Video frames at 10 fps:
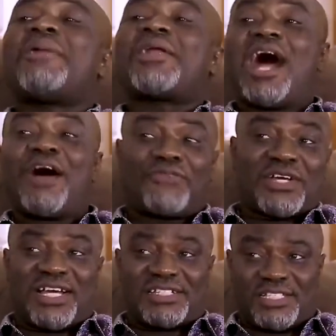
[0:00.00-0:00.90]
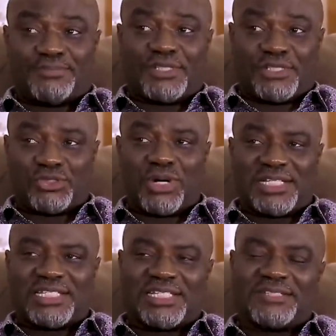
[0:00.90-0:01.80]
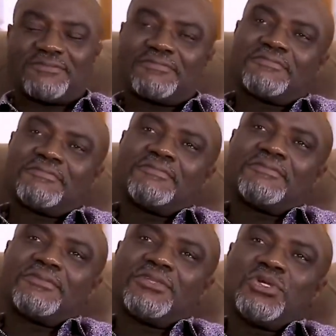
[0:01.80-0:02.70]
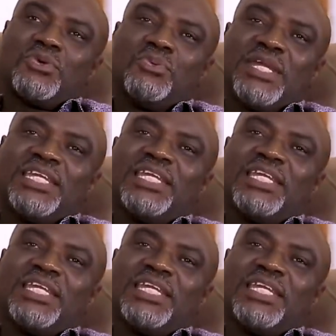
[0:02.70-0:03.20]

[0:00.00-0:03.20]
about African spirituality, we